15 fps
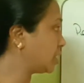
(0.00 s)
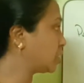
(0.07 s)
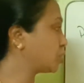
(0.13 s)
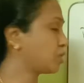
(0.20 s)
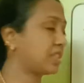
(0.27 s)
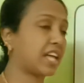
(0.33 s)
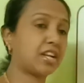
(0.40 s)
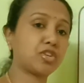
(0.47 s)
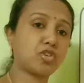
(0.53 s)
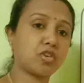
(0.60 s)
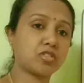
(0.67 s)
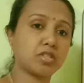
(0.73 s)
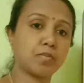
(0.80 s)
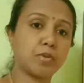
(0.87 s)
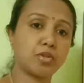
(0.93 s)
so that talks
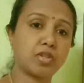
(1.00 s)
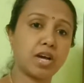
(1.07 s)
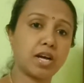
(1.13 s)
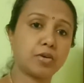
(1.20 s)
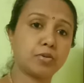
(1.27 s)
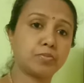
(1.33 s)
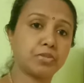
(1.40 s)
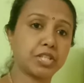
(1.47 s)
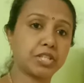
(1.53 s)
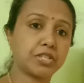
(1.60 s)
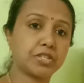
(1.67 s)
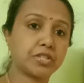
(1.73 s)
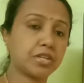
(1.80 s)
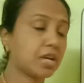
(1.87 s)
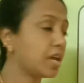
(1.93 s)
about the object.